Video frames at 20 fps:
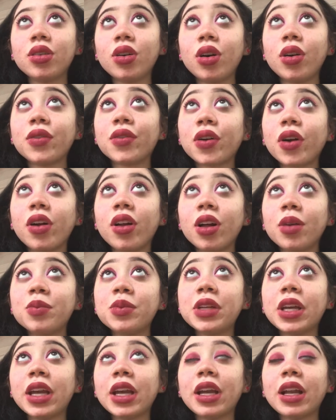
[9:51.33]
Overall
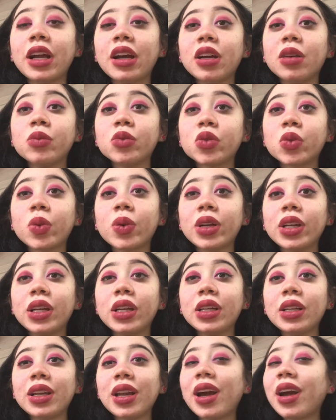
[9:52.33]
update, I am
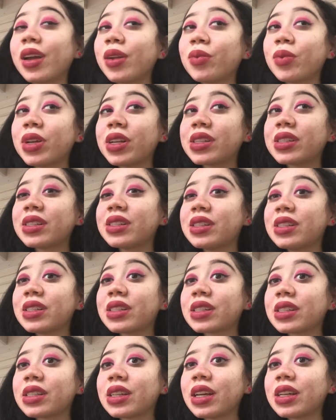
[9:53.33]
29 weeks and
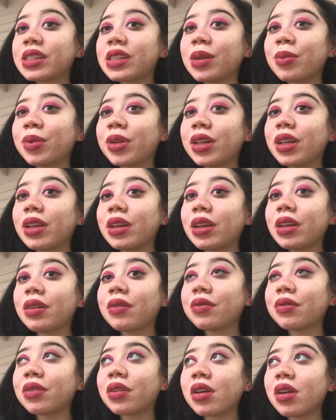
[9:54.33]
6 days, I believe.
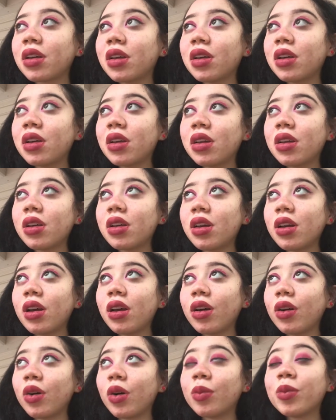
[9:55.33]

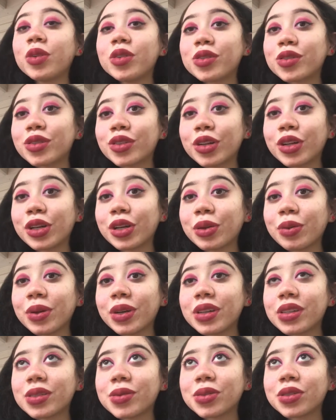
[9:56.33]
Almost 30
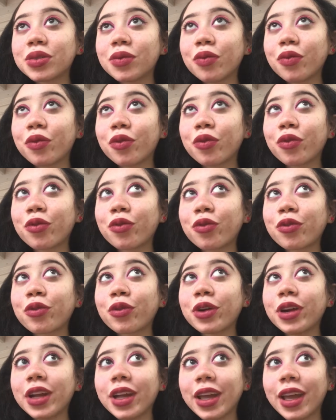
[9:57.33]
weeks, which I'm
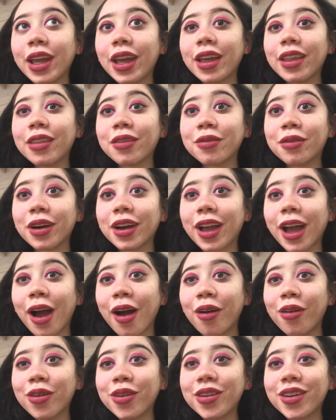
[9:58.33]
freaking the fuck
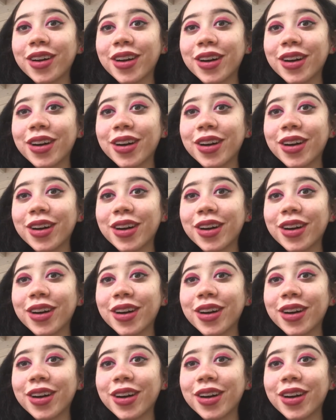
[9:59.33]
out.